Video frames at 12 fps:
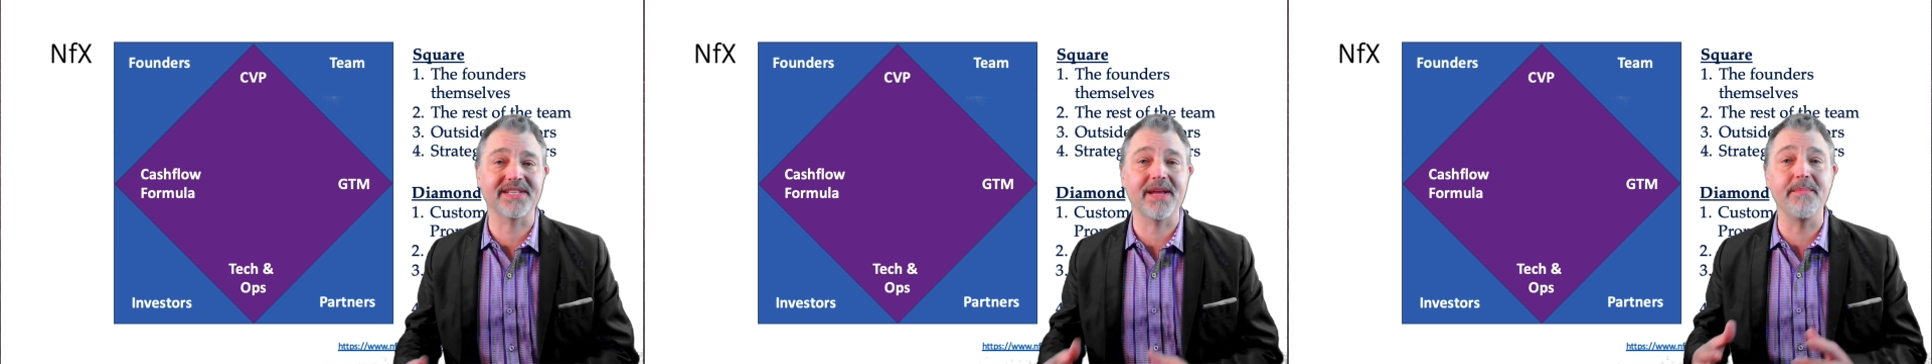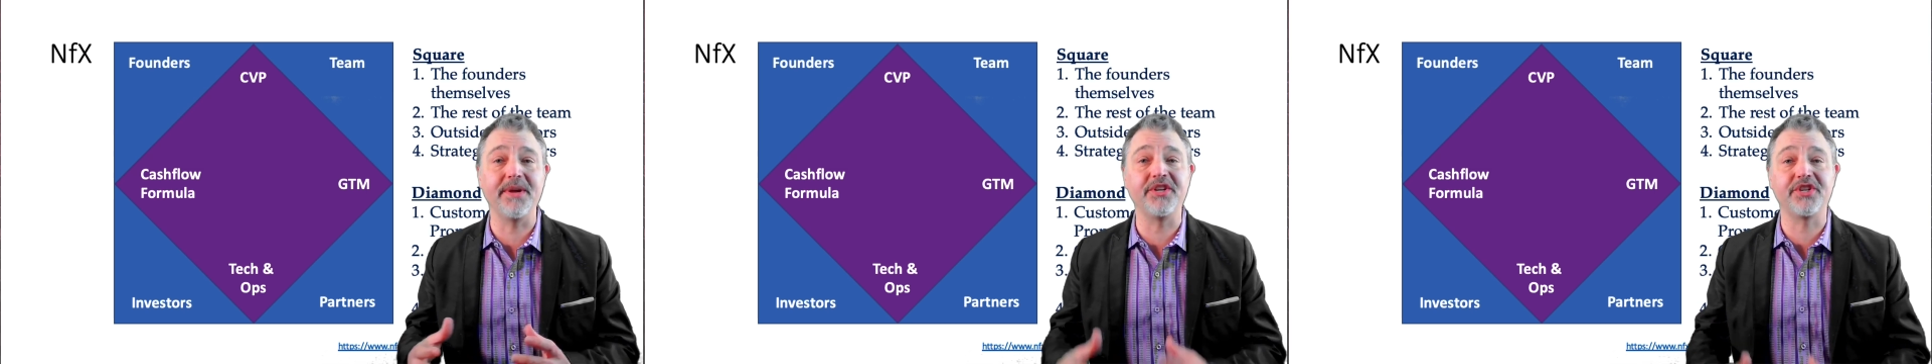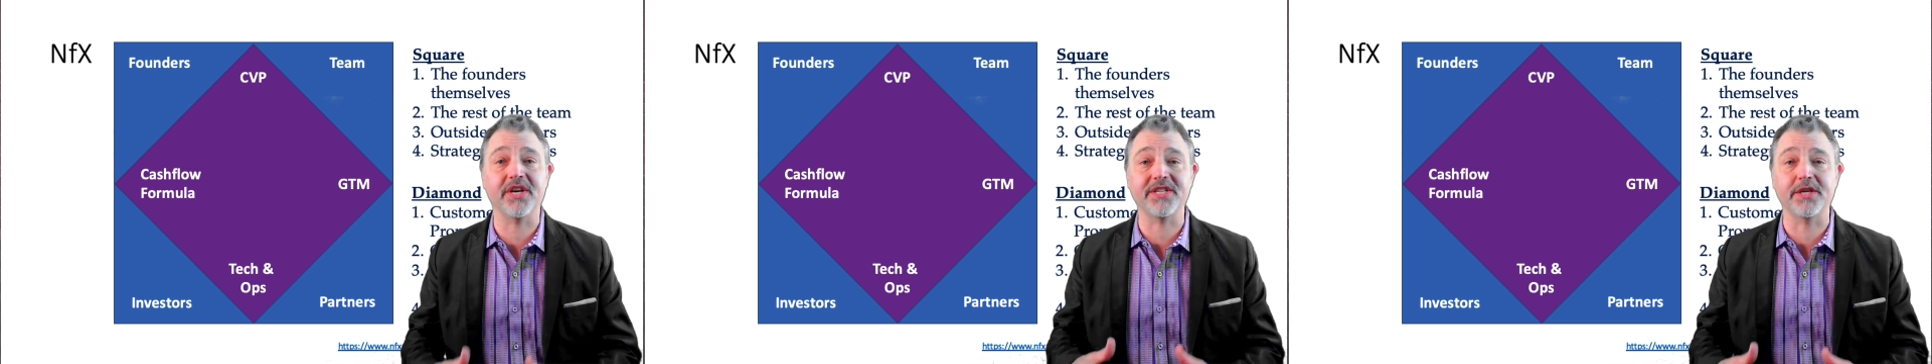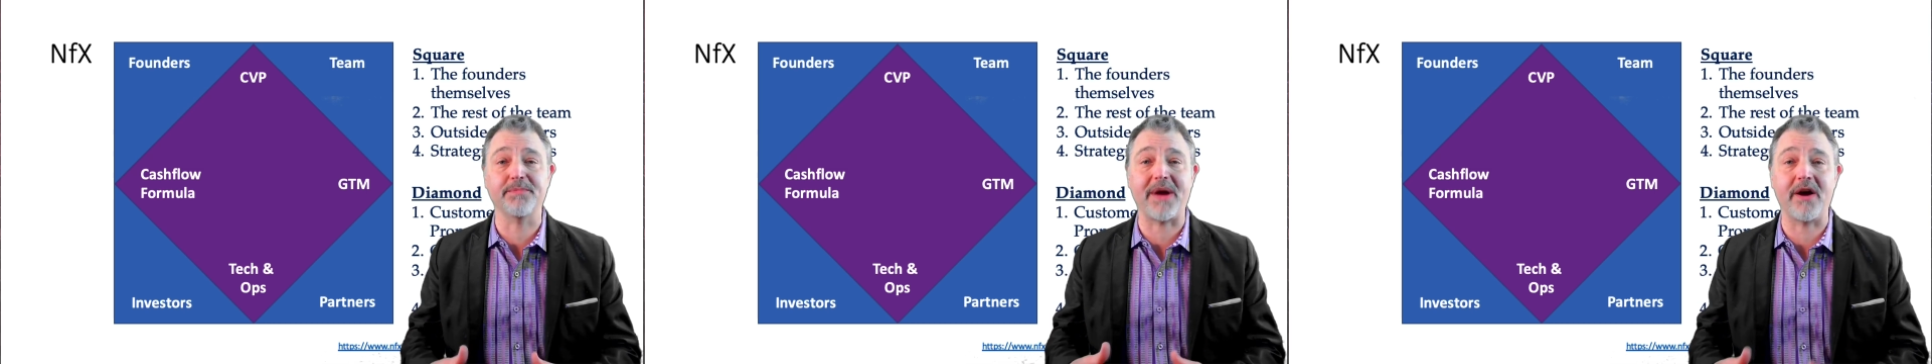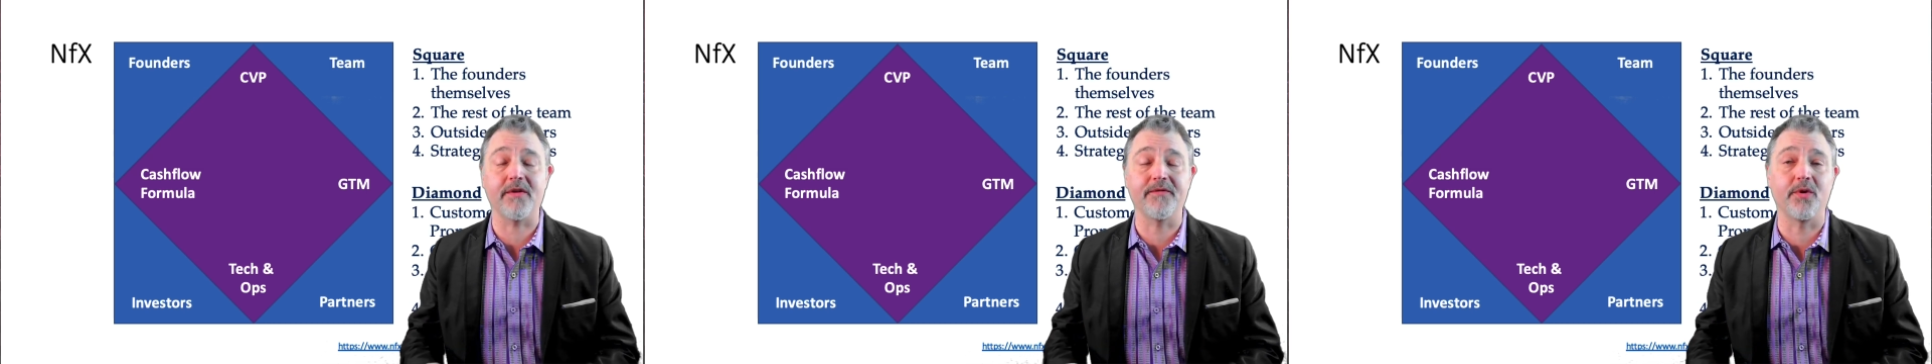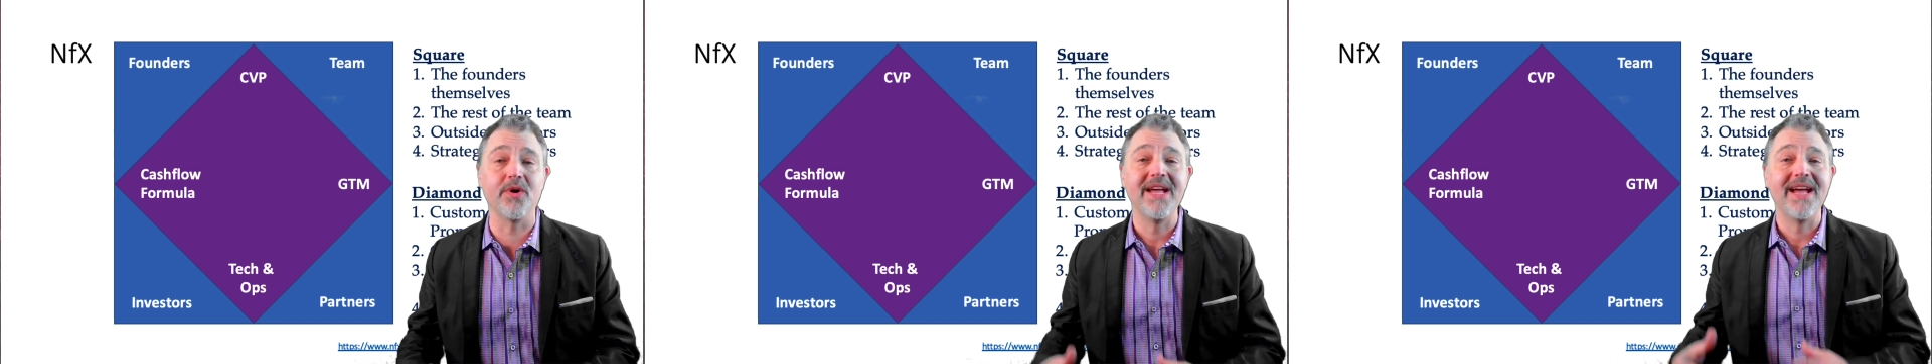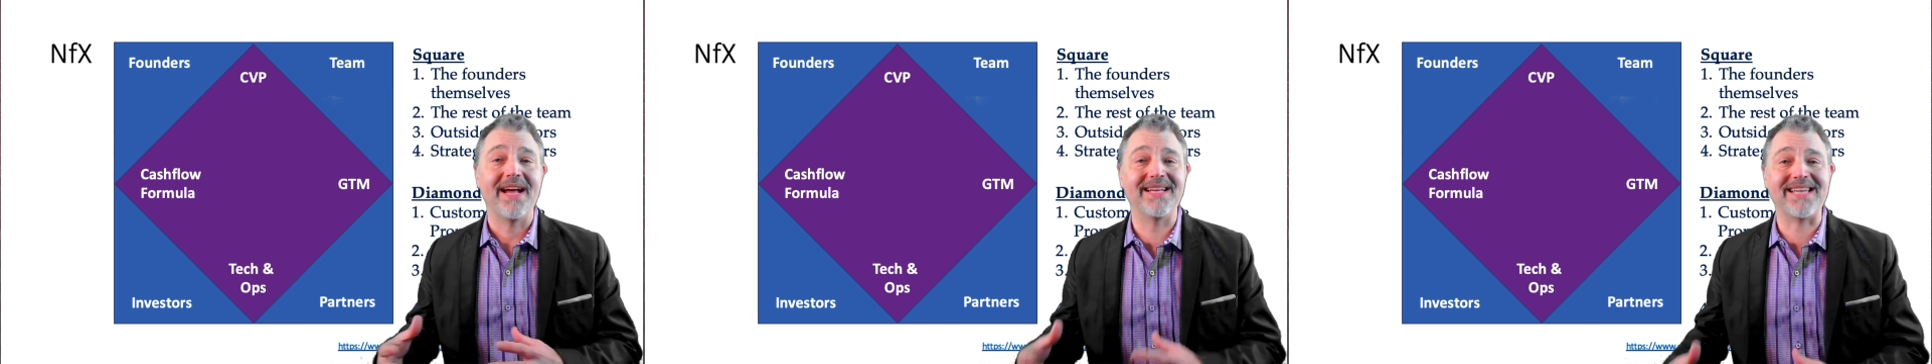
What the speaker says: can be just as powerful as